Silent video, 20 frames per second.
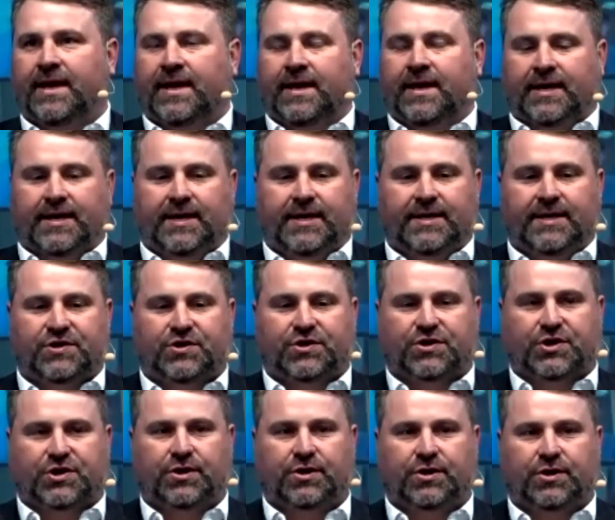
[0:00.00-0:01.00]
is
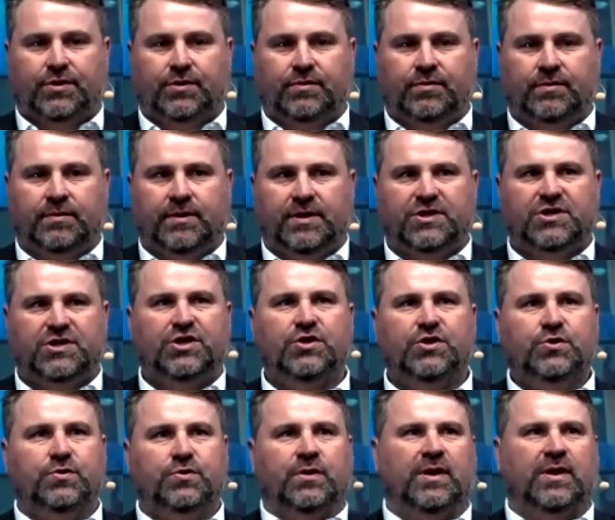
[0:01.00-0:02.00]
to
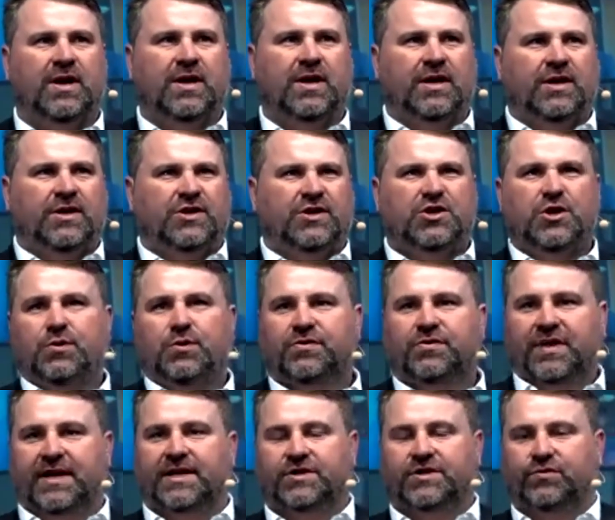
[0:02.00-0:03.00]
do two
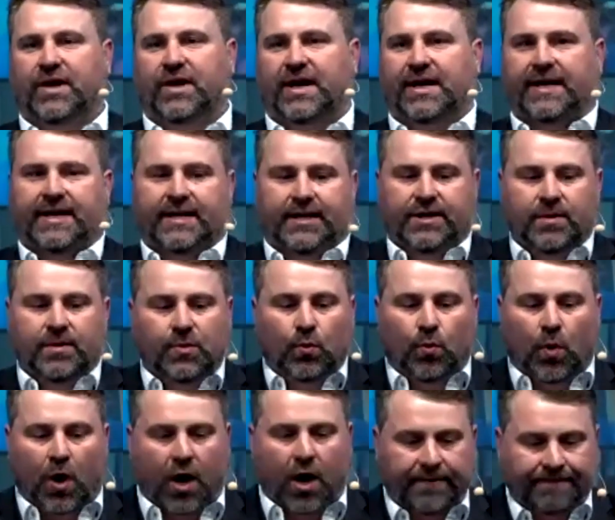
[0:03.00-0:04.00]
things, really. Number
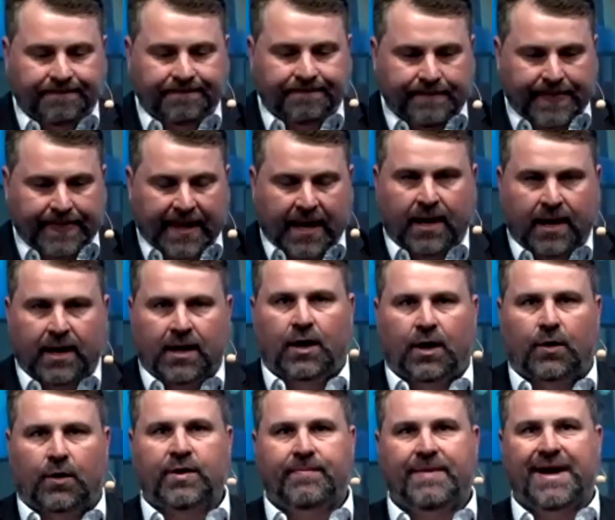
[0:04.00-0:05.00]
one, I
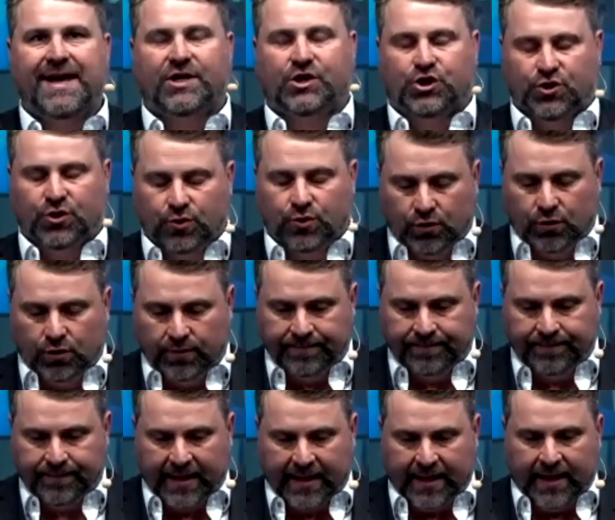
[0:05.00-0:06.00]
want to make sure
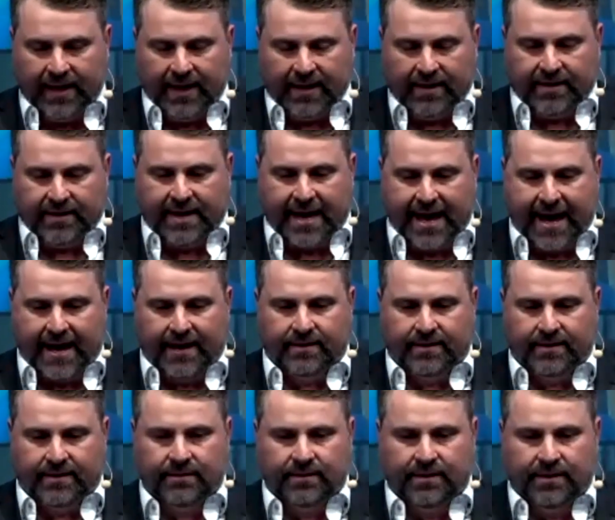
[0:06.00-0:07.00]
that
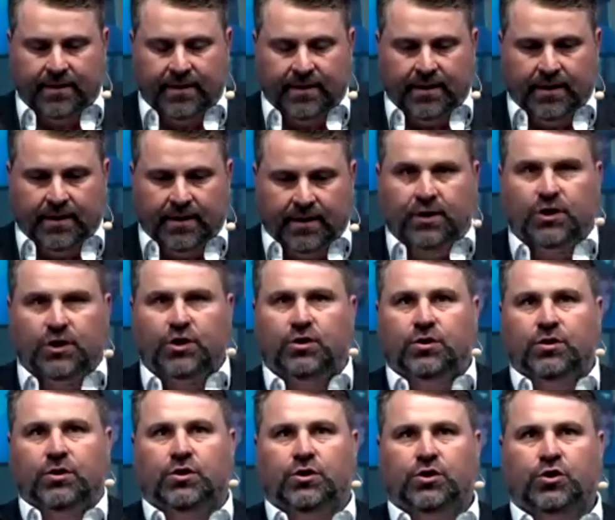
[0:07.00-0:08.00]

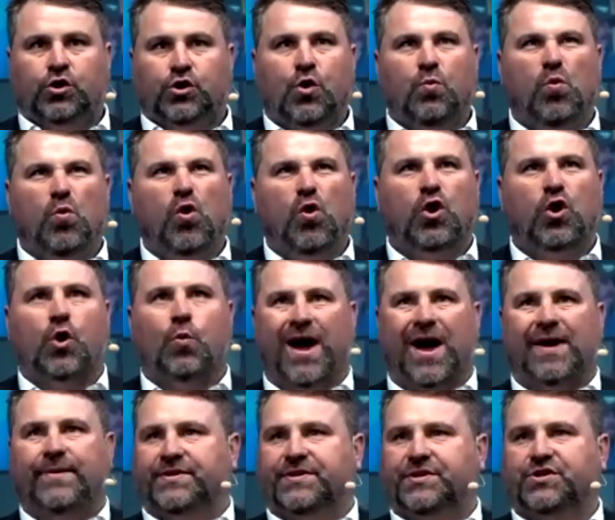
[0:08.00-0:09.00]
you can walk away
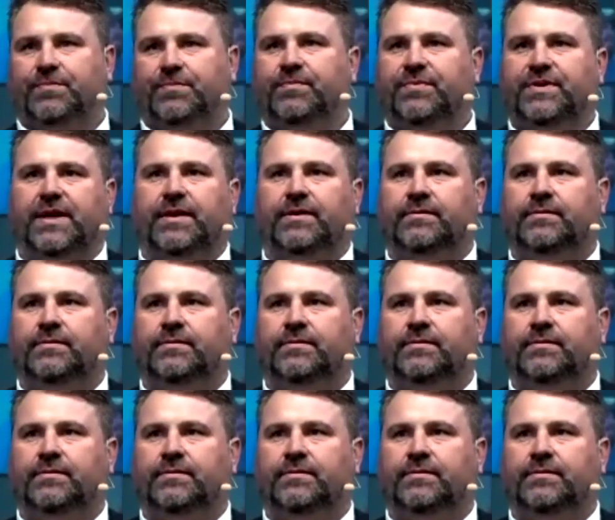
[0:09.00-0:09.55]
with something.